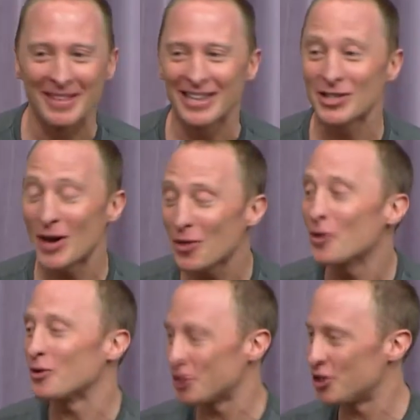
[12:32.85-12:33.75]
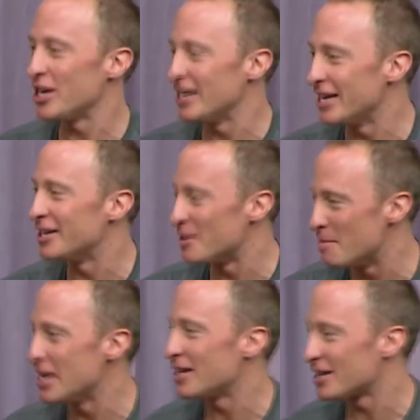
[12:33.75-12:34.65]
So I thought she needed to
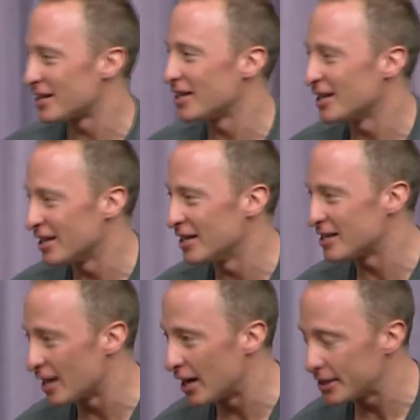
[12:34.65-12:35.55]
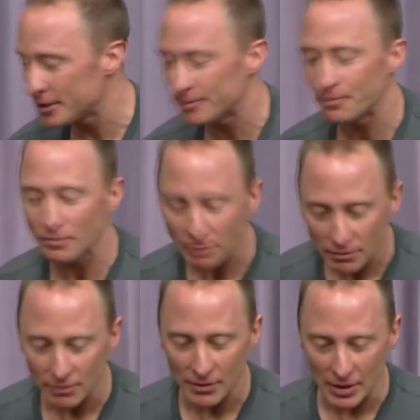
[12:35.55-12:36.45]
meet these guys,
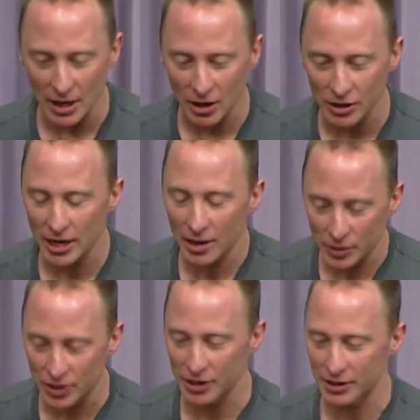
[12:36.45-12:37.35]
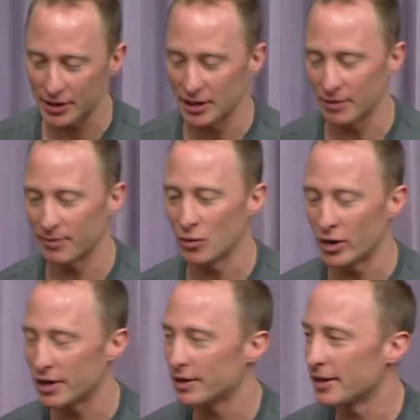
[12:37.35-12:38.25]
because I was just
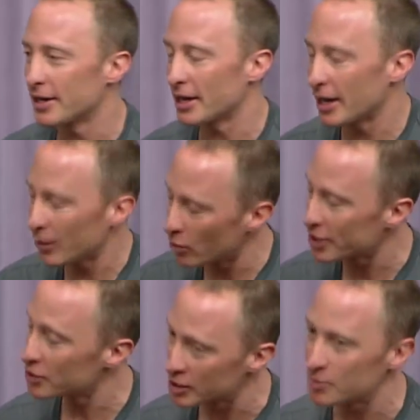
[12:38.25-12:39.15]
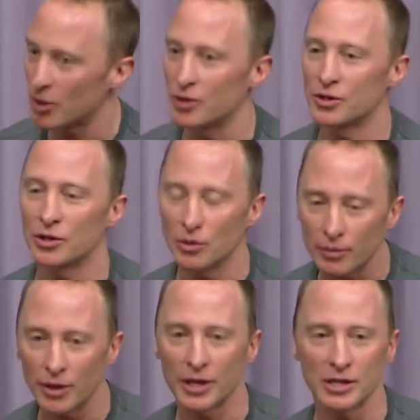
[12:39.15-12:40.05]
wanting to expose, you know,
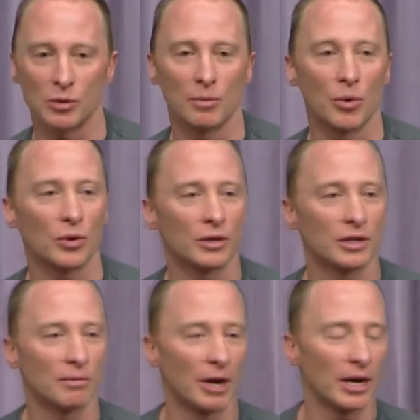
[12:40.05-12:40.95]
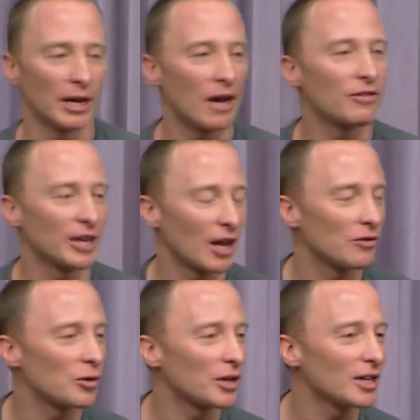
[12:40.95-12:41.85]
the things that were important in my life in
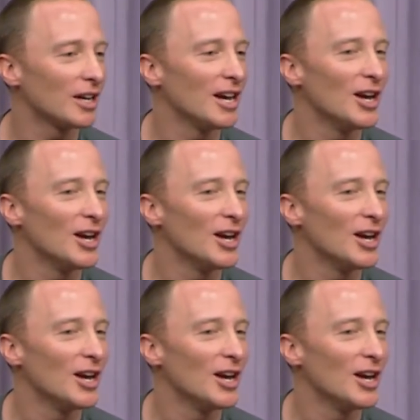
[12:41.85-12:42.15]
California.